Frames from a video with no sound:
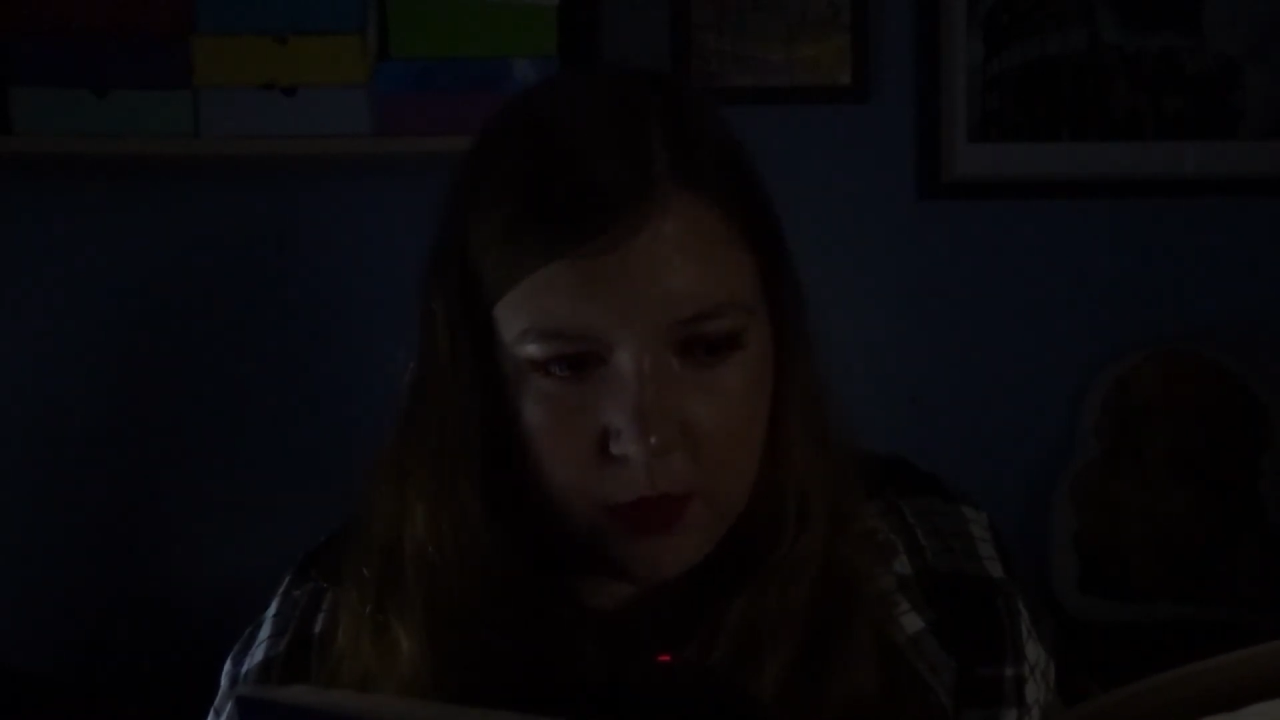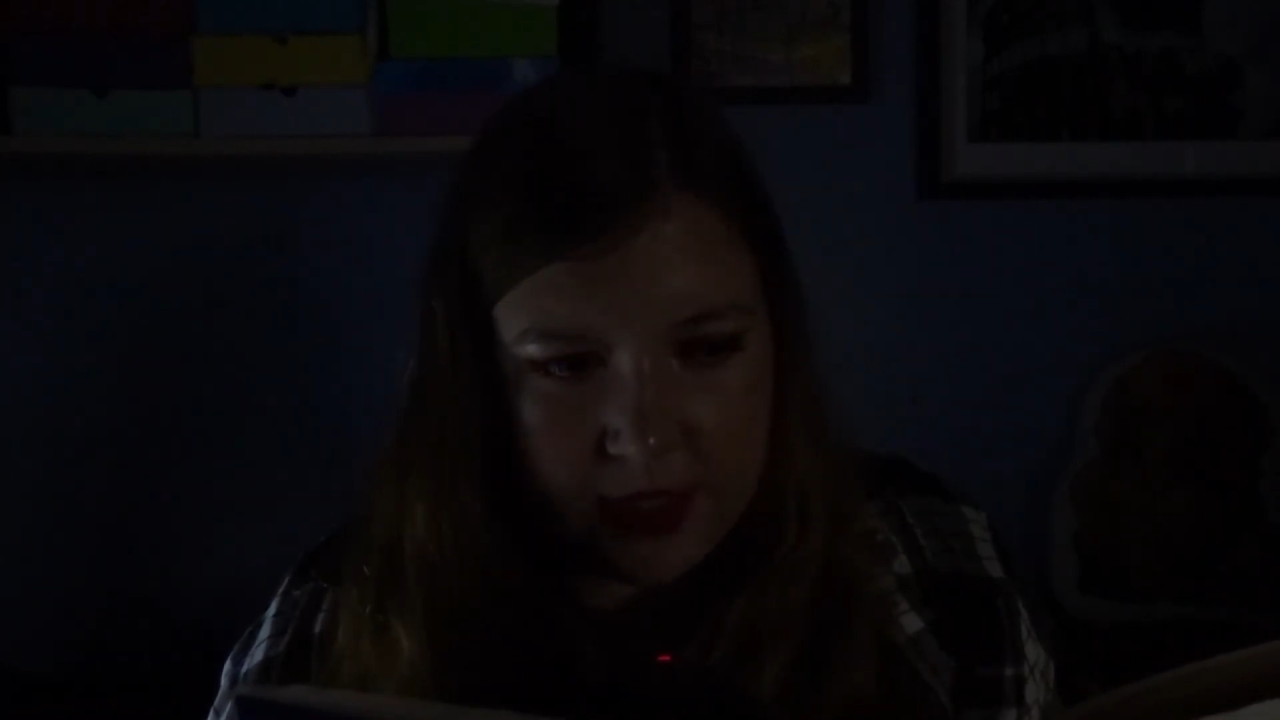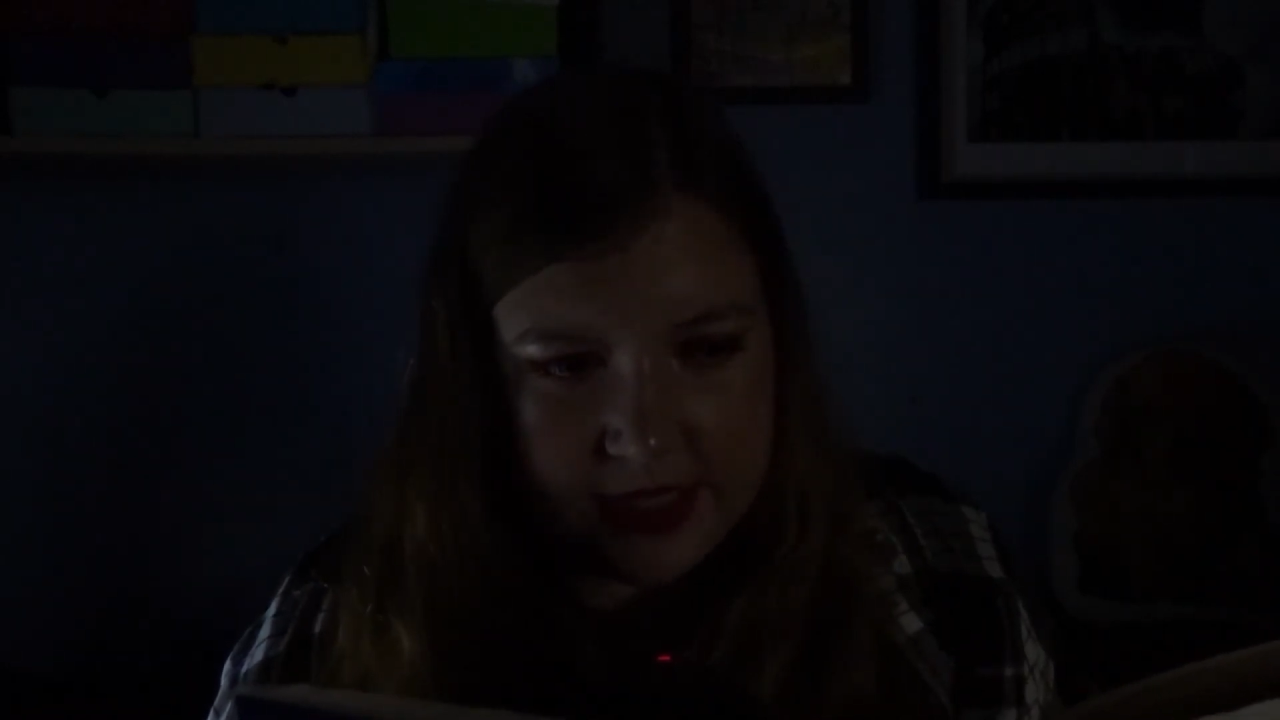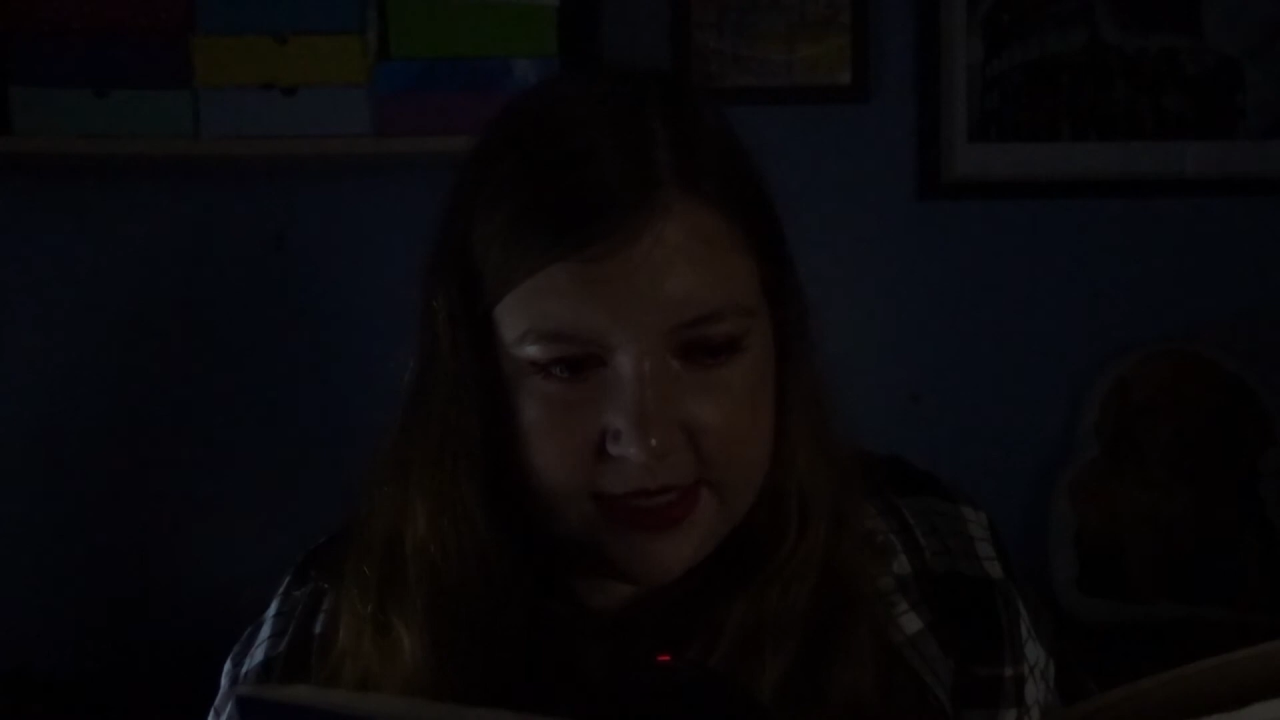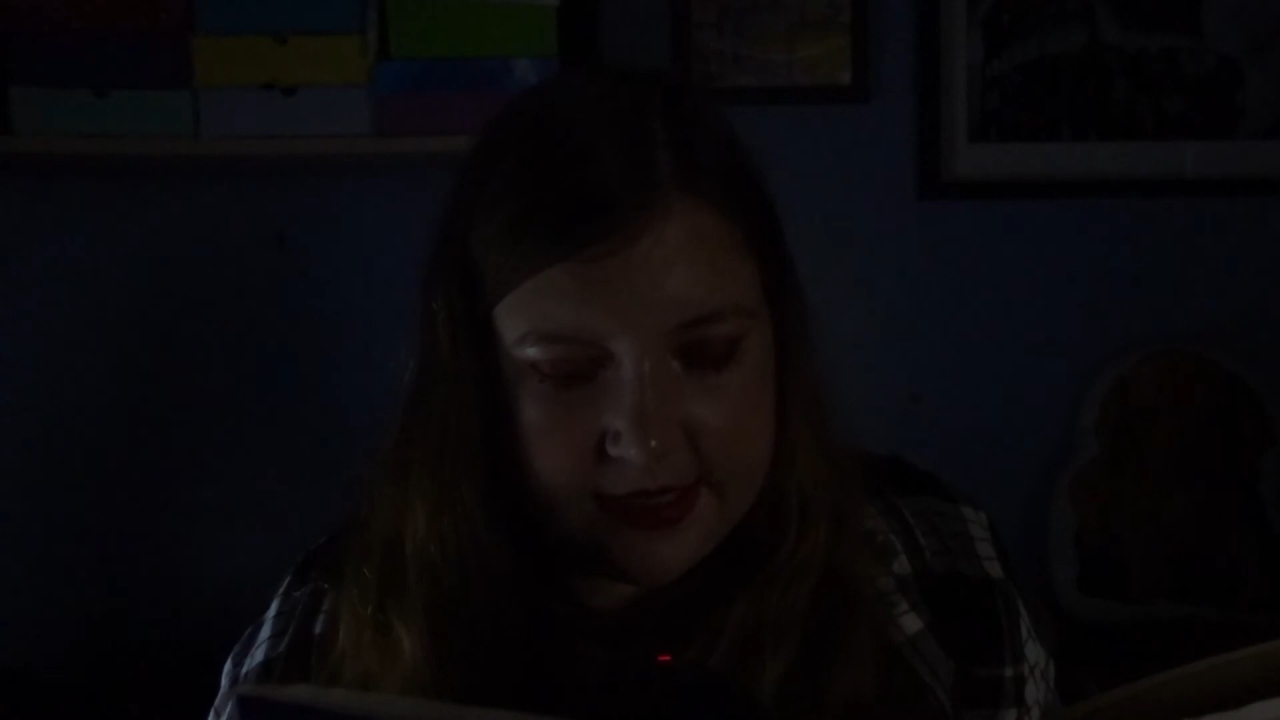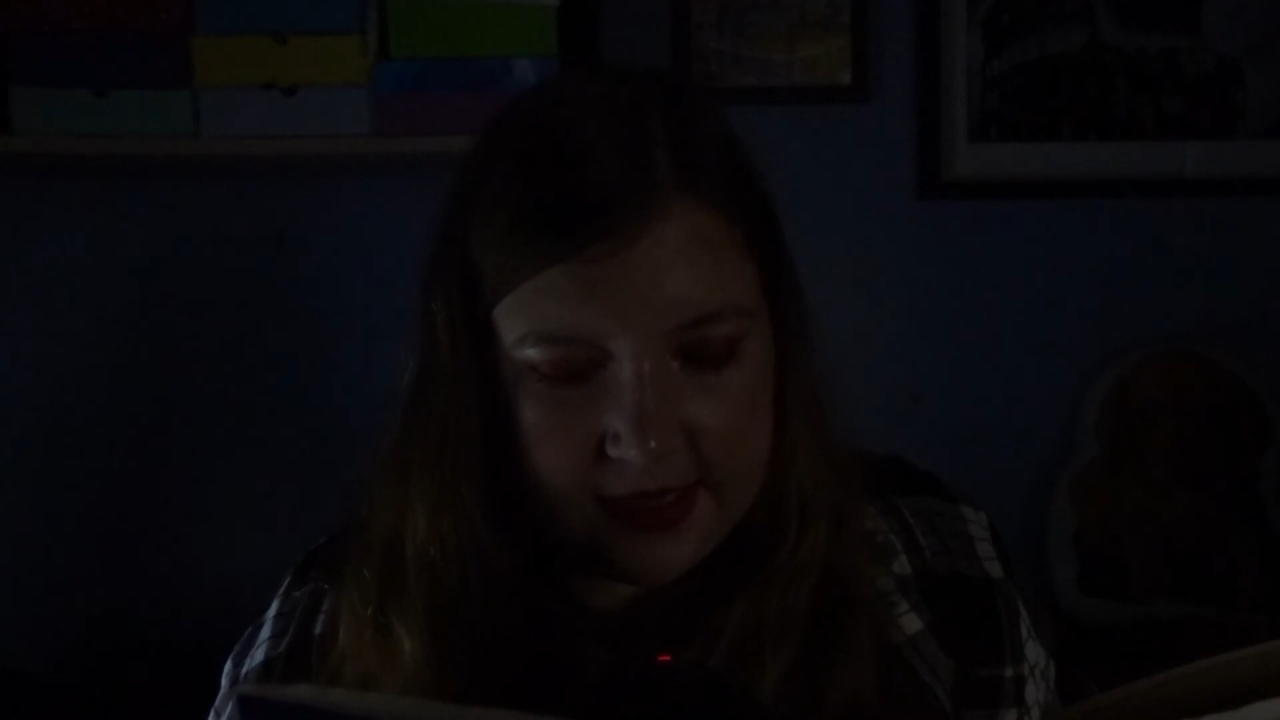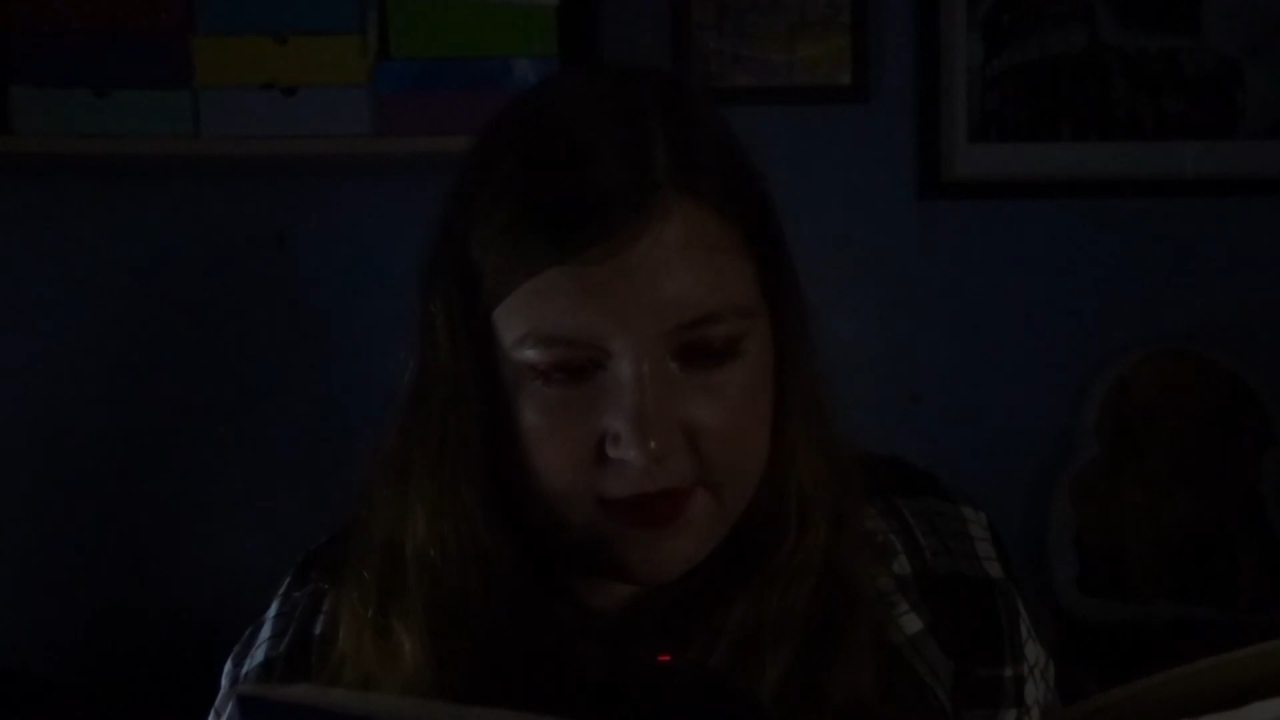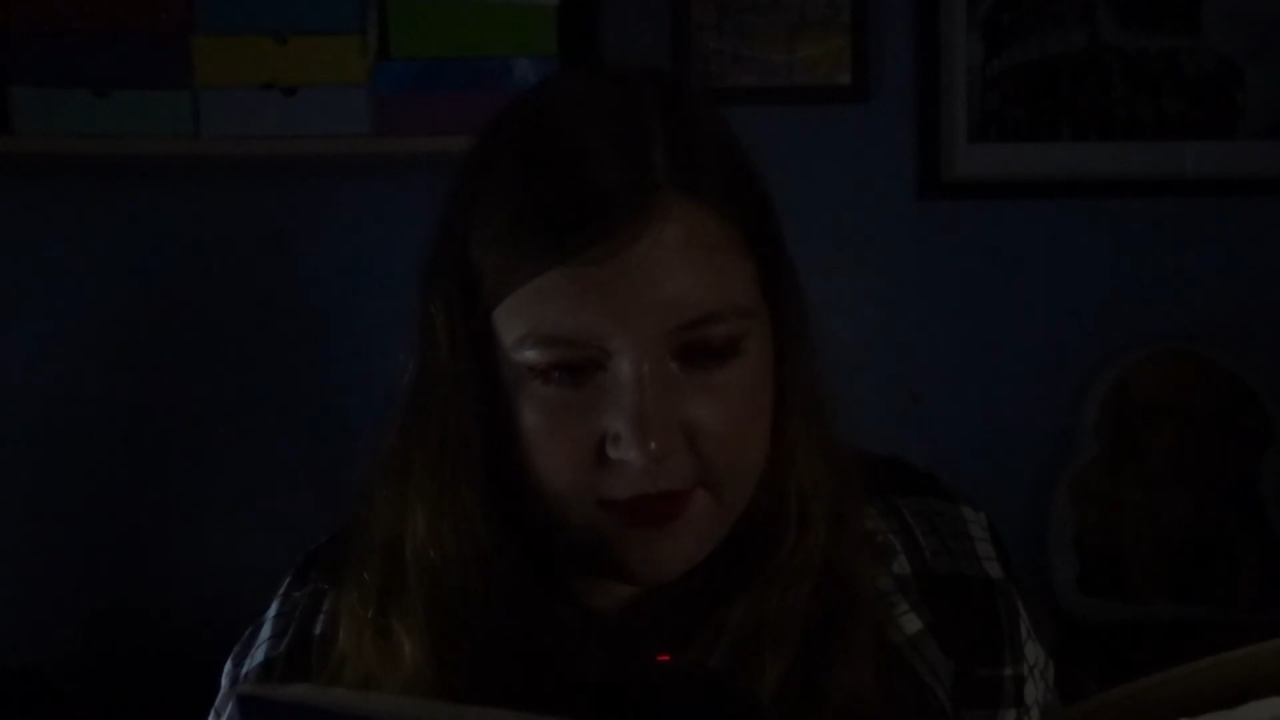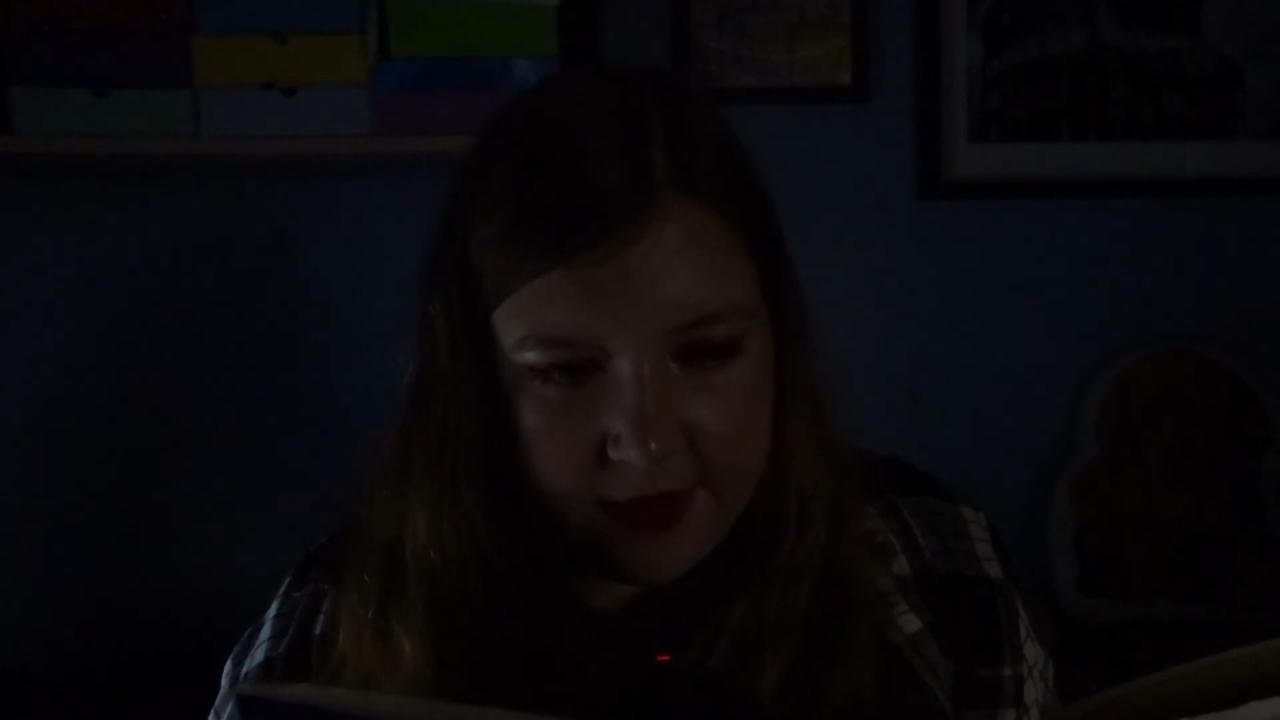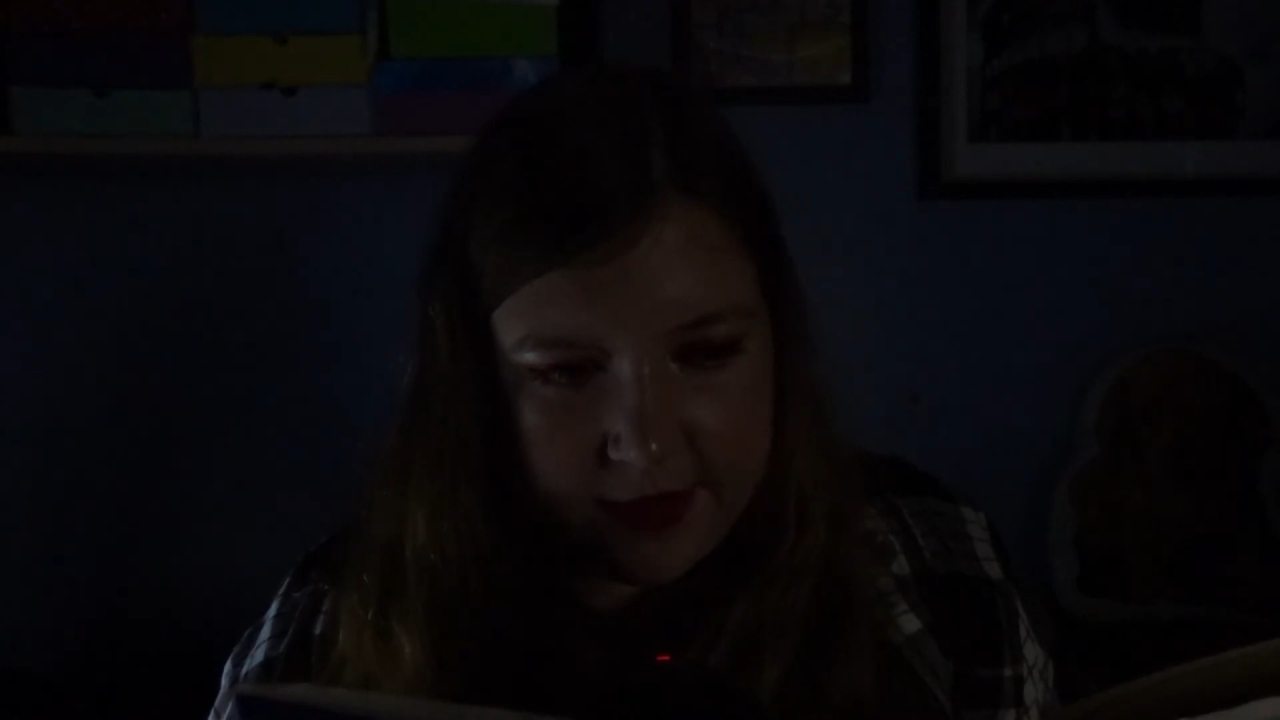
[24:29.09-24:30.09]
we did
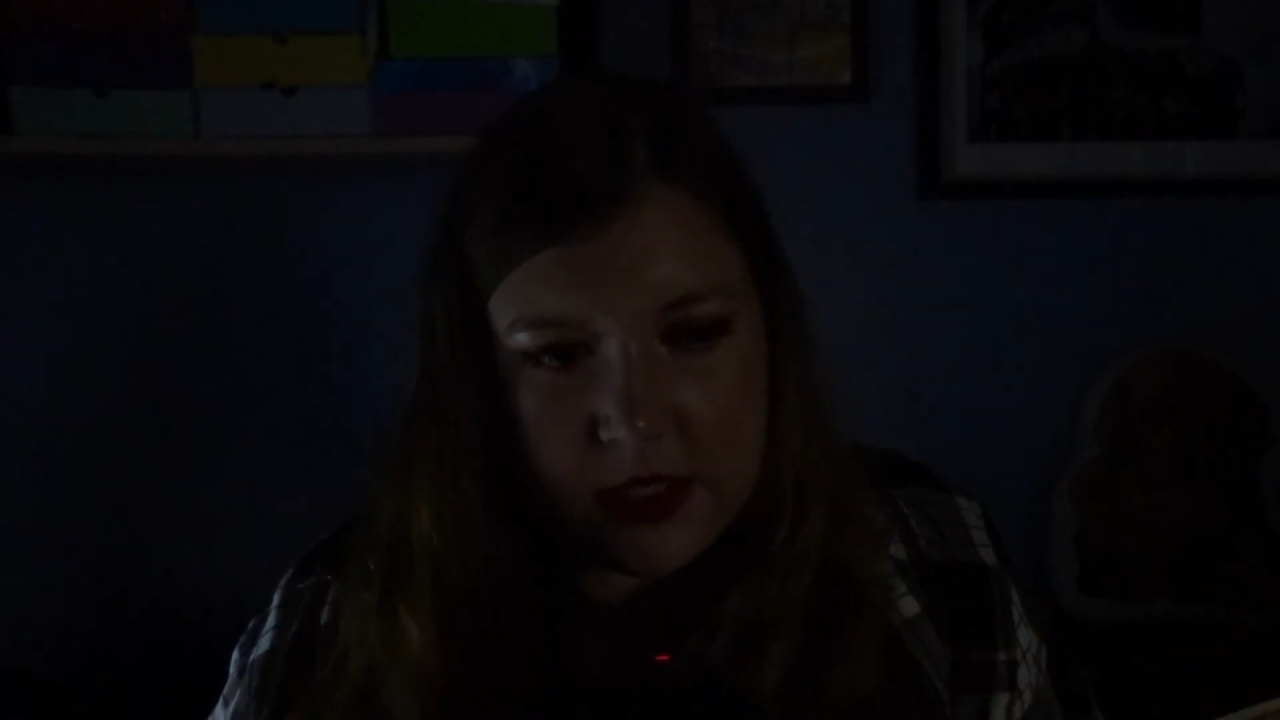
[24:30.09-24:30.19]
save her.